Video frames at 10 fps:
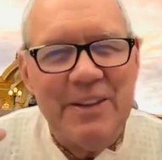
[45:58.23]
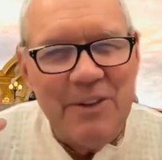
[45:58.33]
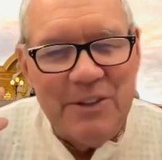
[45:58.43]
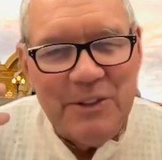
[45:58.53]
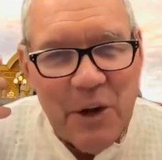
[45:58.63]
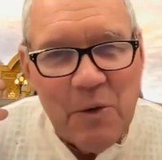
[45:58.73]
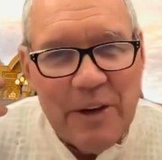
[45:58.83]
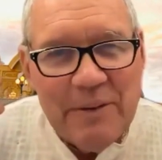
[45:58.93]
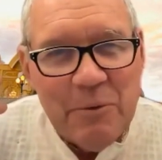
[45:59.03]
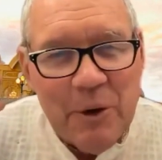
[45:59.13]
there's no
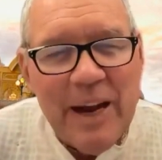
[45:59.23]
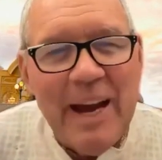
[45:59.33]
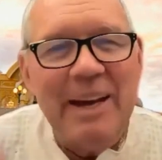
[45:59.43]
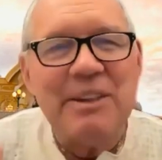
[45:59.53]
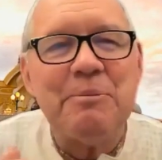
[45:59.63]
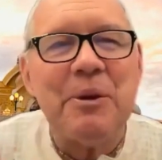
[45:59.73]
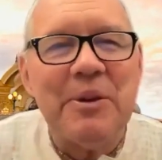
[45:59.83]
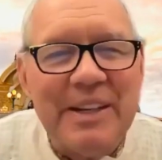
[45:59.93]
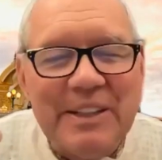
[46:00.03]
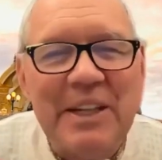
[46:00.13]
one more expert
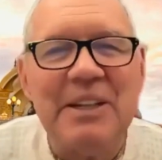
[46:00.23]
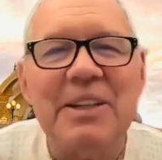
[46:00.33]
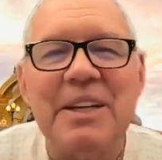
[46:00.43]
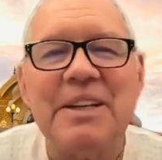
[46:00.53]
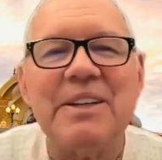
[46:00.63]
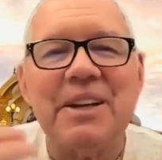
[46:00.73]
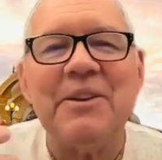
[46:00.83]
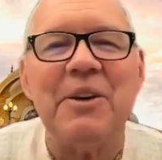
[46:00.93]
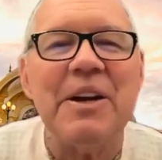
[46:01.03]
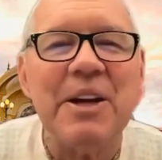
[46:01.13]
in killing than
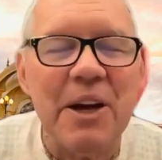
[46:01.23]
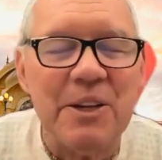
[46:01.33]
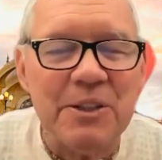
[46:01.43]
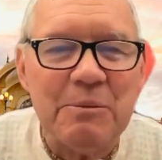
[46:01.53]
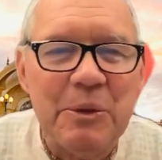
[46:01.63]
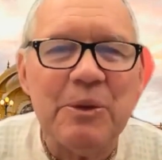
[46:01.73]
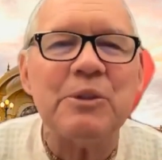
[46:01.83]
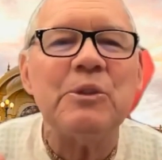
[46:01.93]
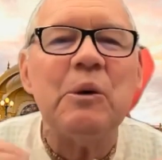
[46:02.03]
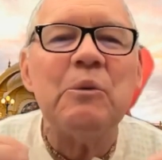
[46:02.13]
Hiranyakashipu.
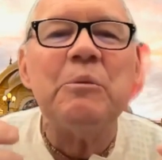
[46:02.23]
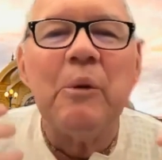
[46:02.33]
There's no one